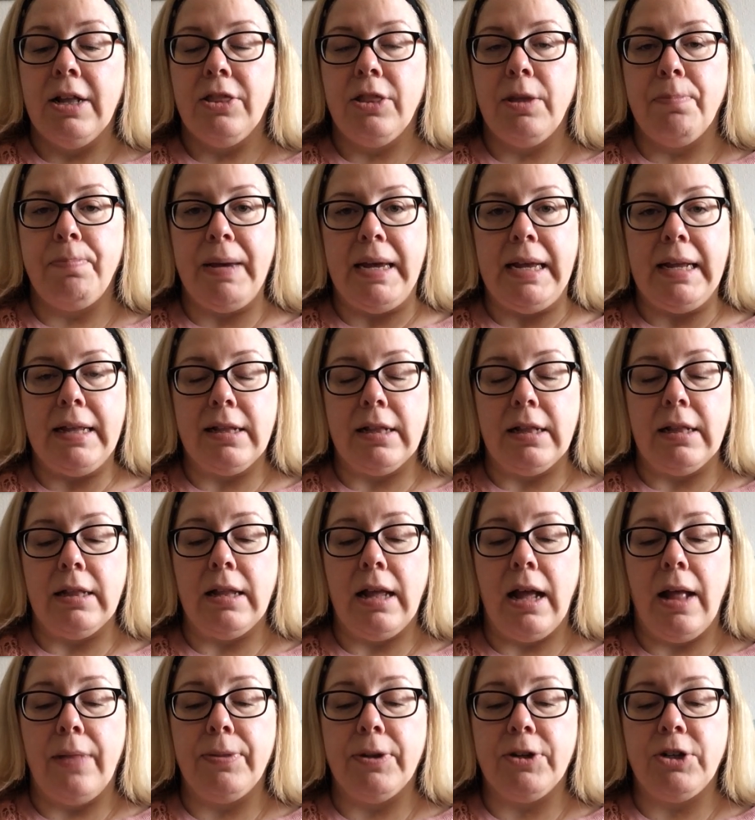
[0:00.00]
the
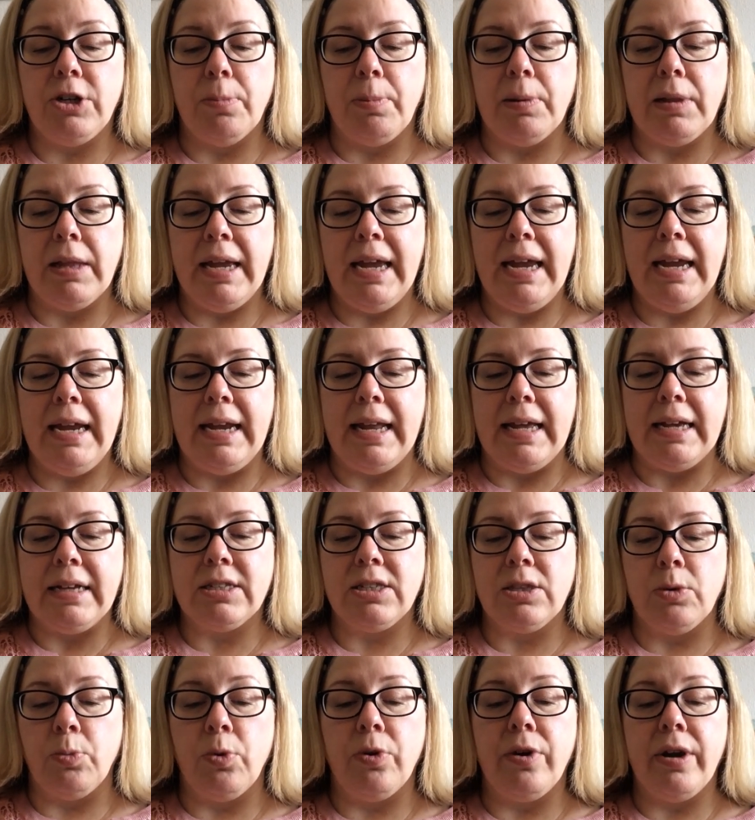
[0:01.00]
beetle, and the double
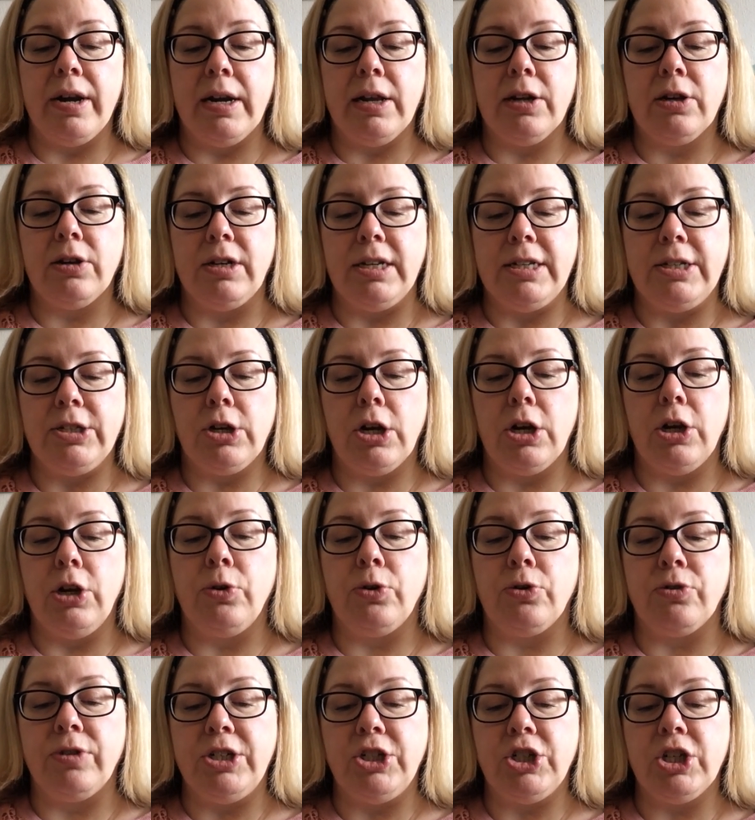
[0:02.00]
helix that were in Luc-
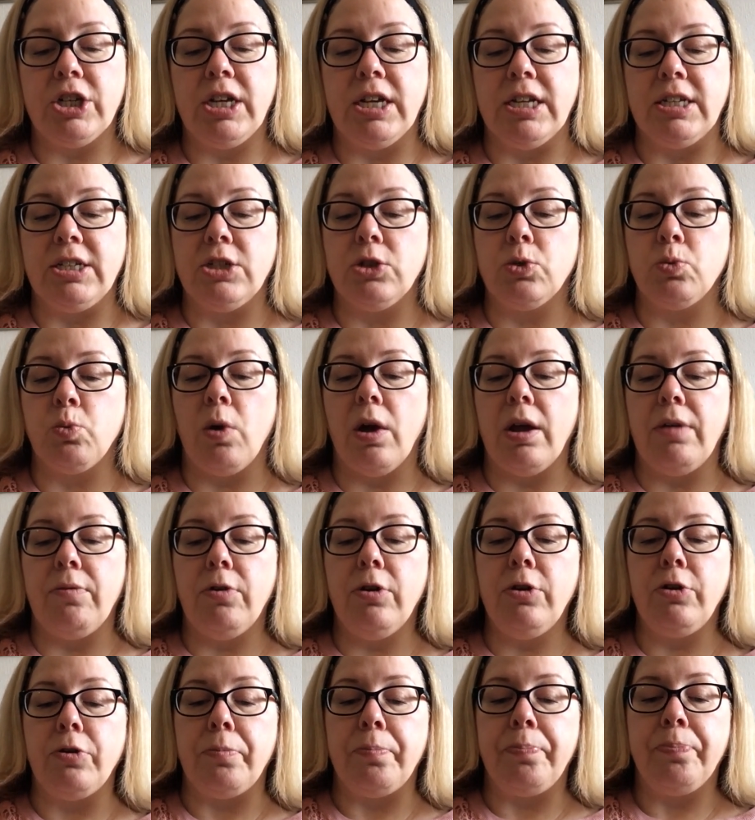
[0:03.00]
Lucretia Cutter's white
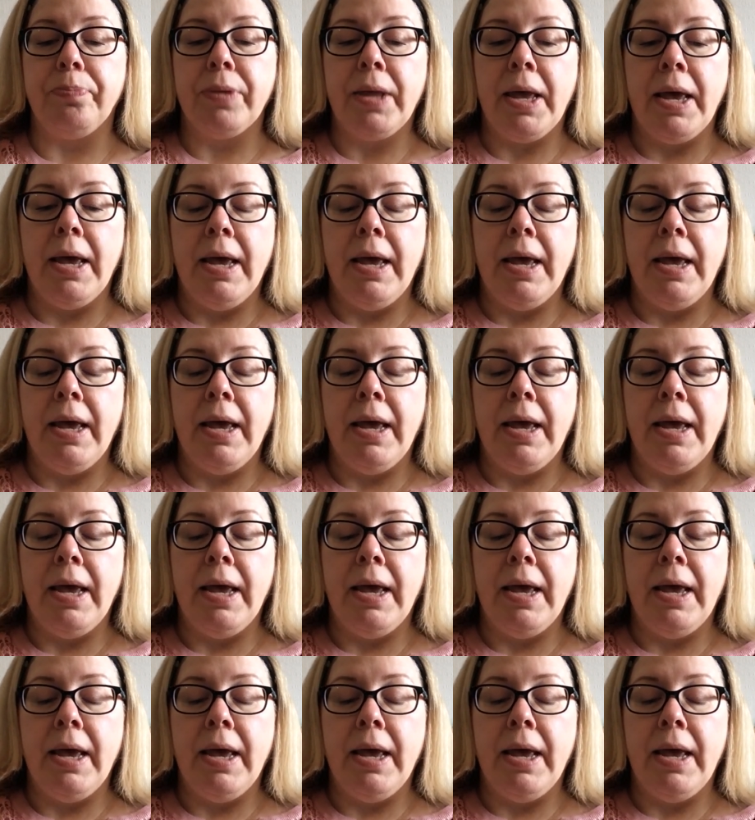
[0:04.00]
room.